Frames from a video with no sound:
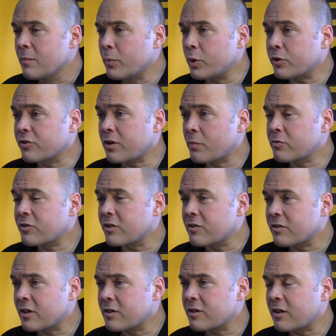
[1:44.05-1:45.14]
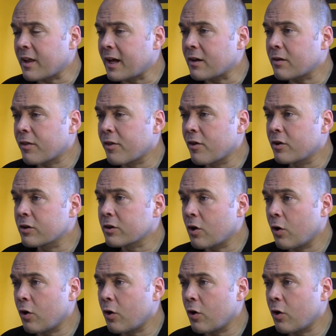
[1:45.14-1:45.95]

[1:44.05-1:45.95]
put substance into that third